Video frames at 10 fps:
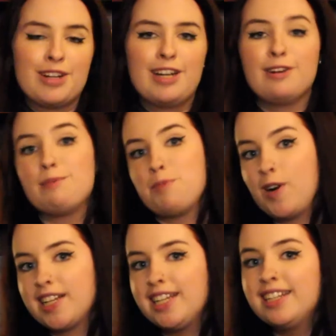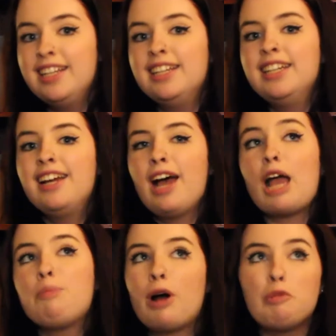I'd already bought it.
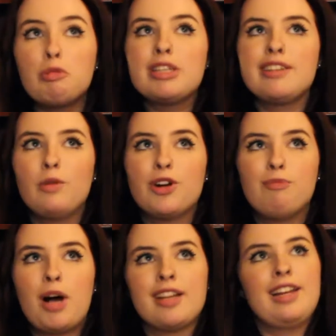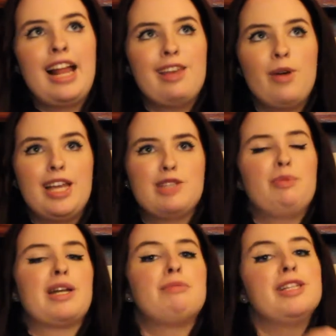I probably still would have bought it anyways,
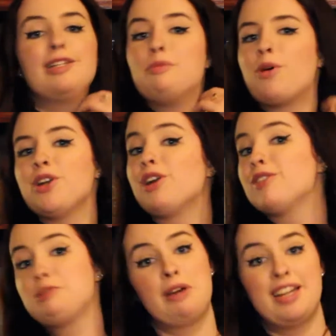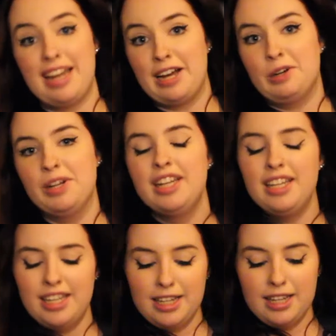but I'm a little more nervous about it now.
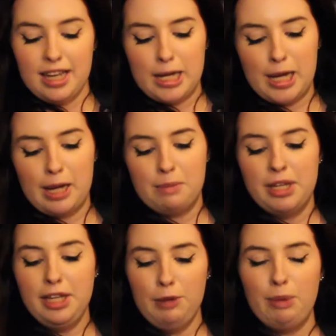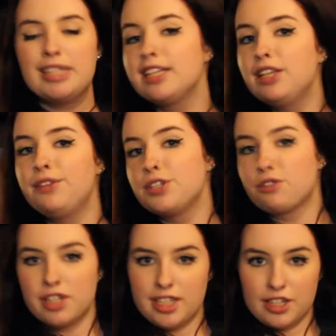Basically there's
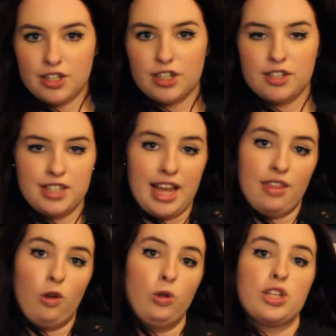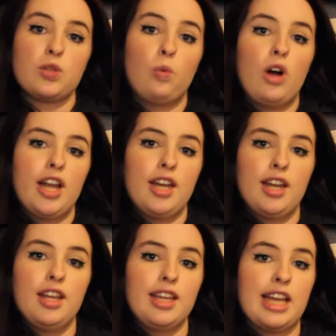3 sisters and the oldest
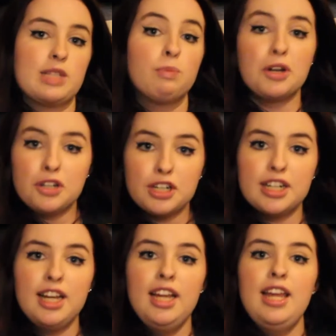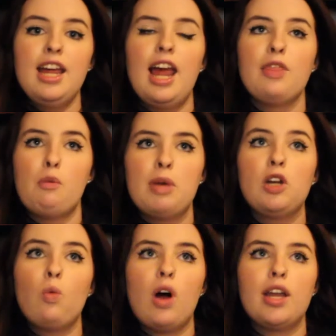one gets murdered and the
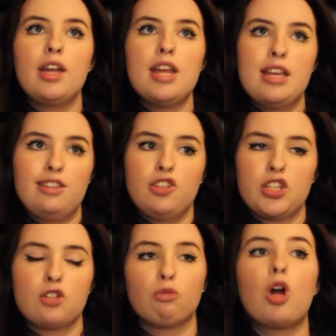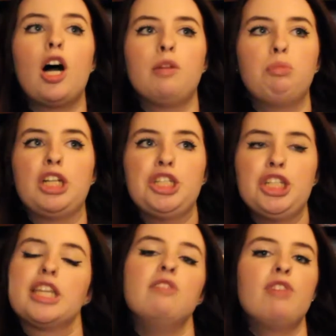middle one is distraught, but
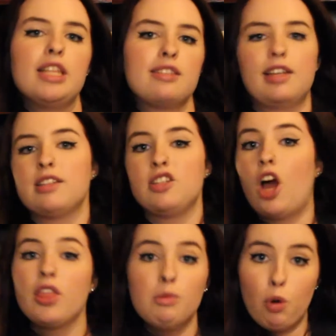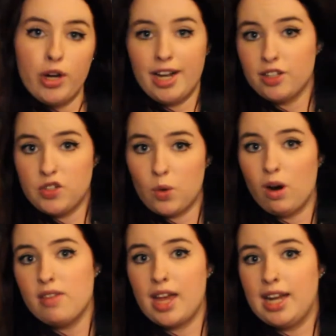she's convinced that it's not the boy next
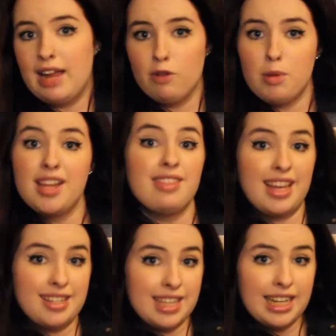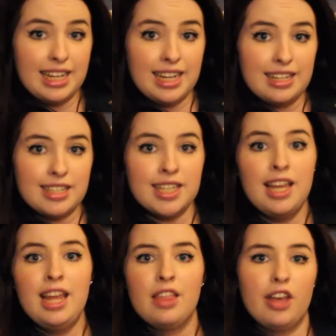door that everybody thinks that it is.
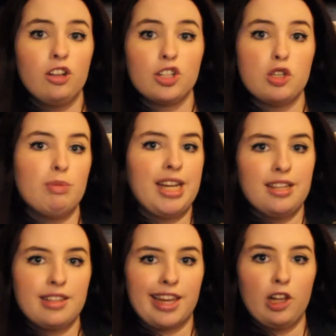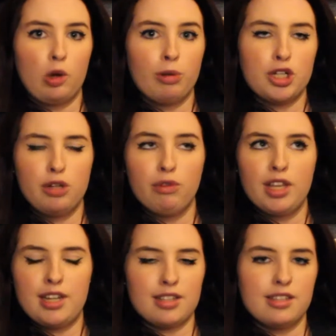They all assume that he's the killer, but she
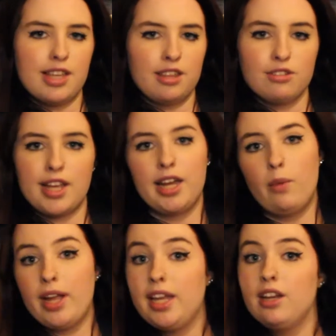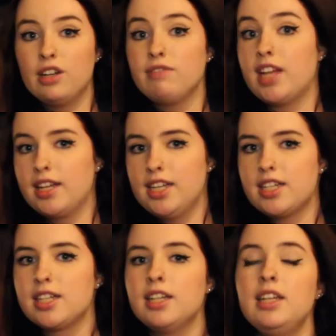really doesn't think there's any way he could have done
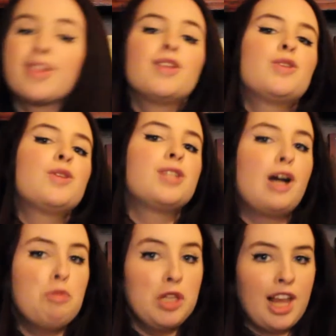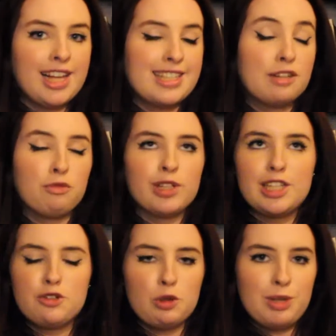it. So there's a couple lines that
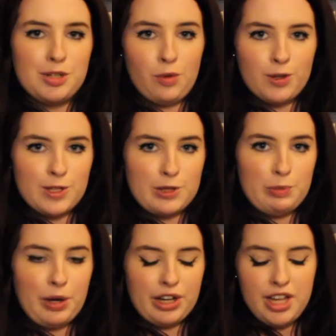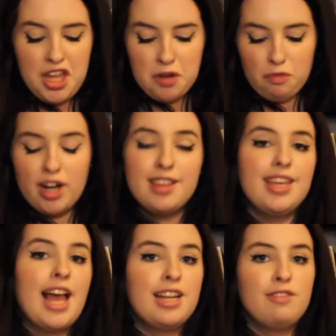really drew me towards this book. Right at
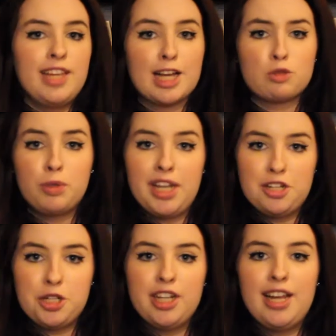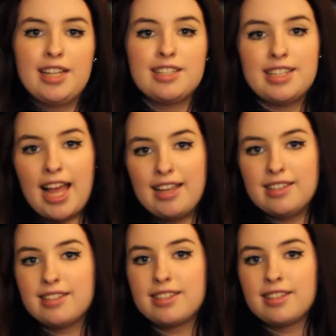the end of the explanation, it
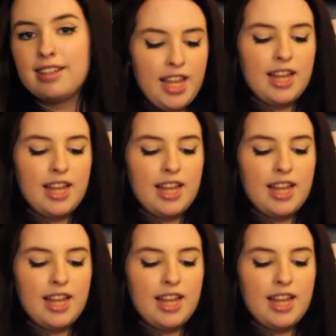says,